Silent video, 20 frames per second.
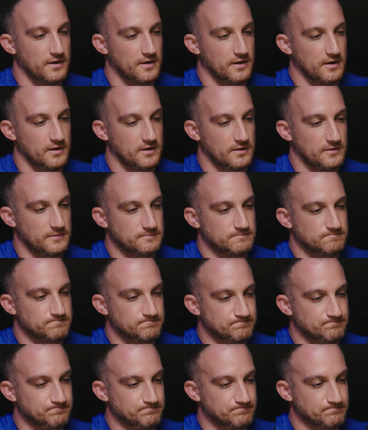um,
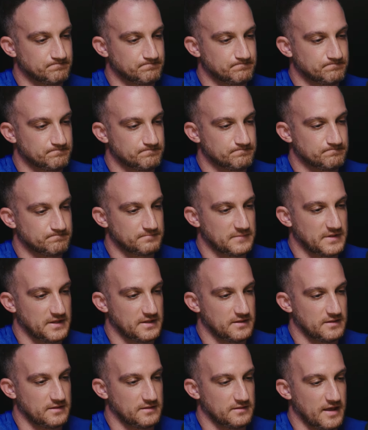
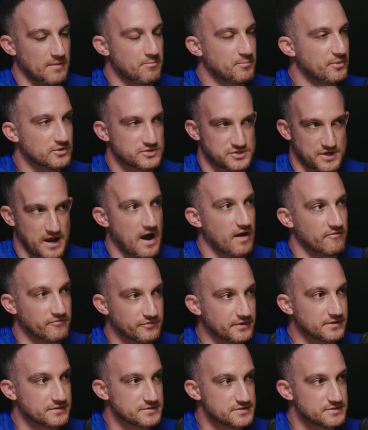that builds
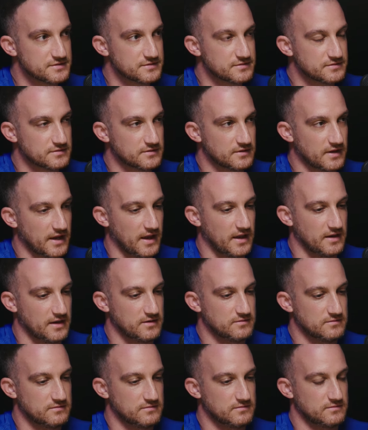confidence.
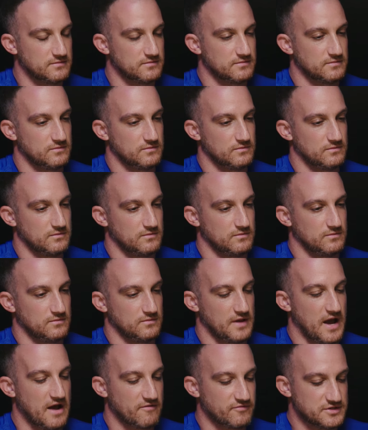And
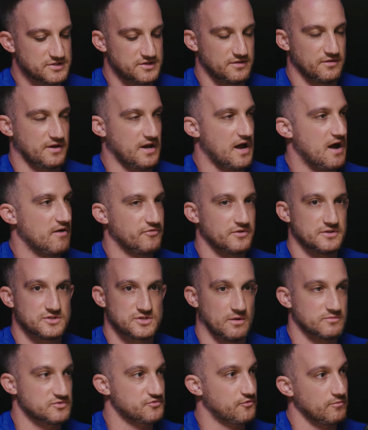obviously, the confidence
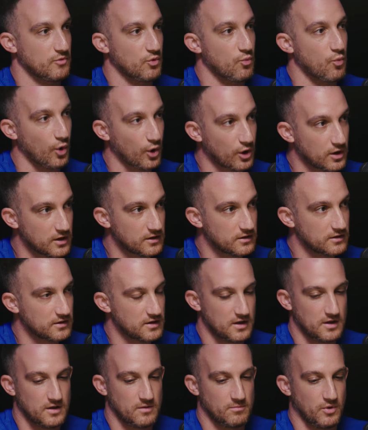comes from the work.
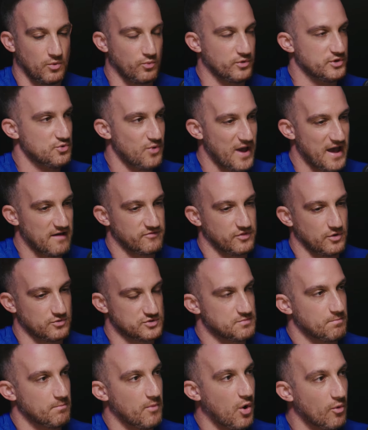But when you have
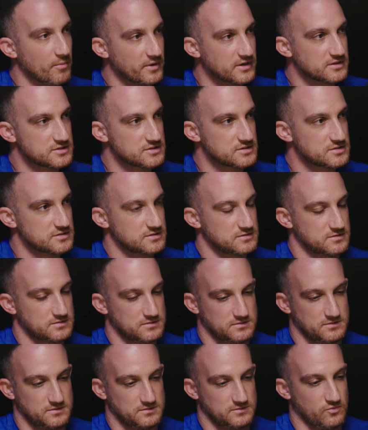those moments,
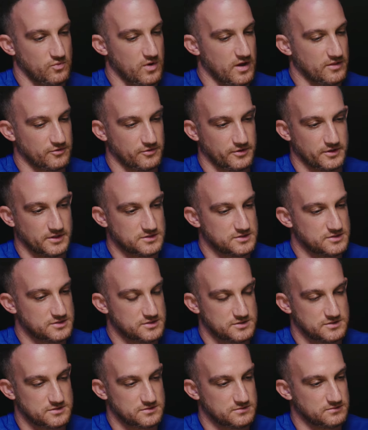whether
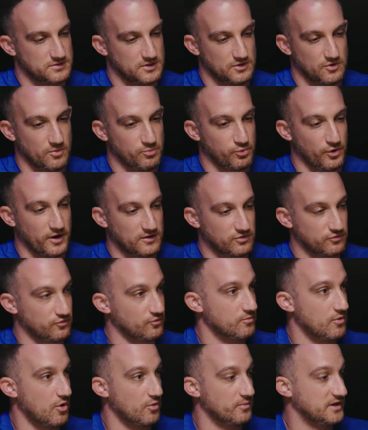it's you know a breakthrough
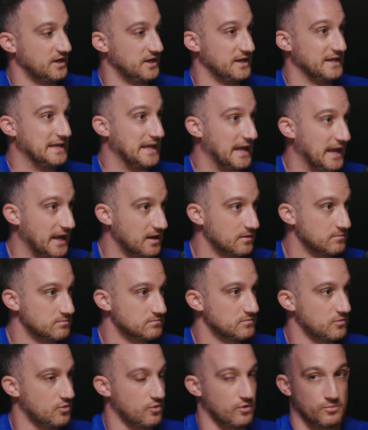moment in a game
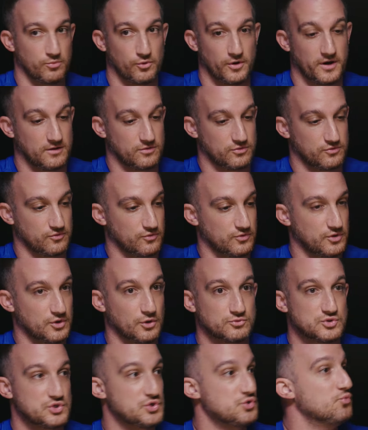or a breakthrough, you
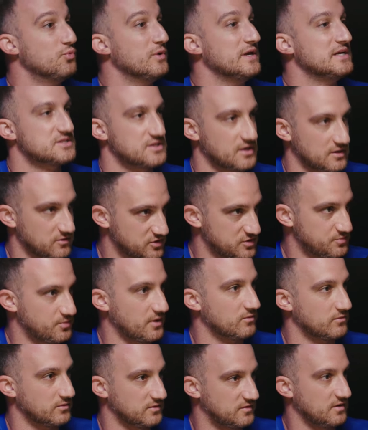know, two weeks that you
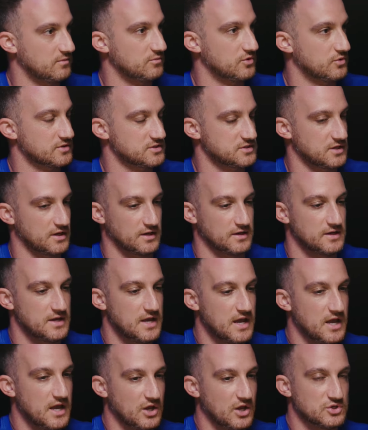spent with Team USA
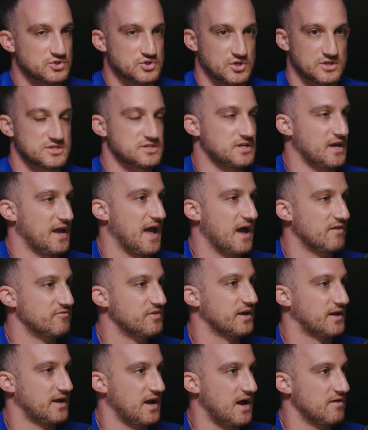just to have
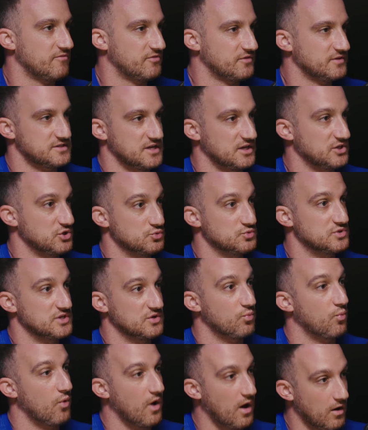that confidence that you
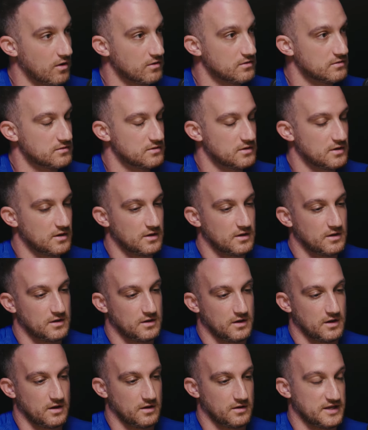did well
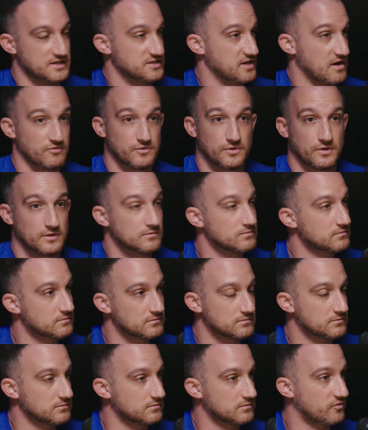uh, is everything
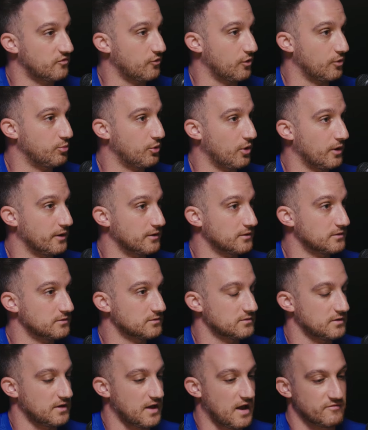for a player.
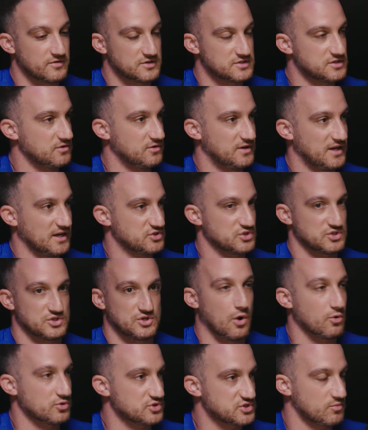Obviously, you can't just
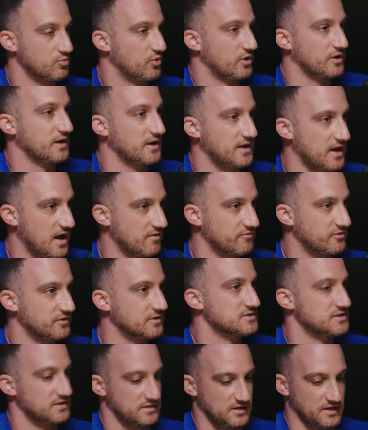go somewhere and get
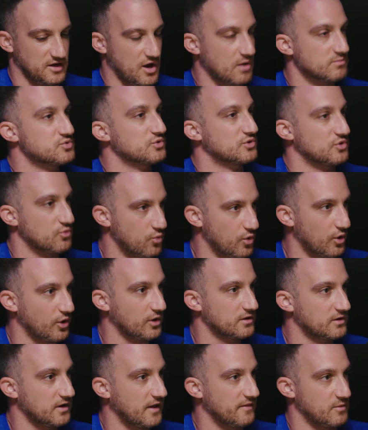confidence. It, it comes with the
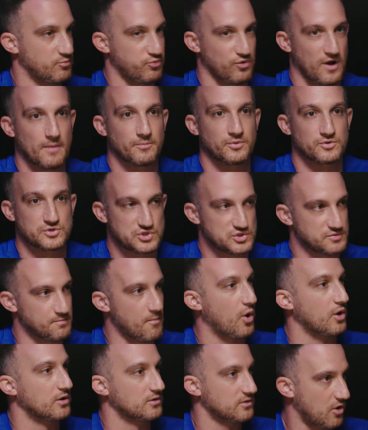work and the proper,
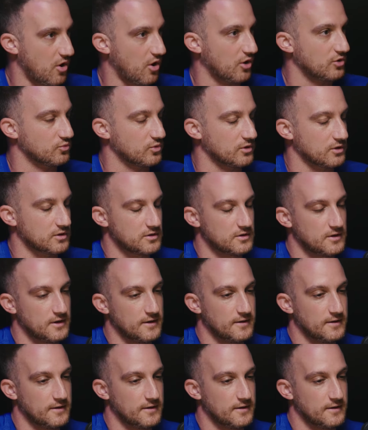smart, hard work.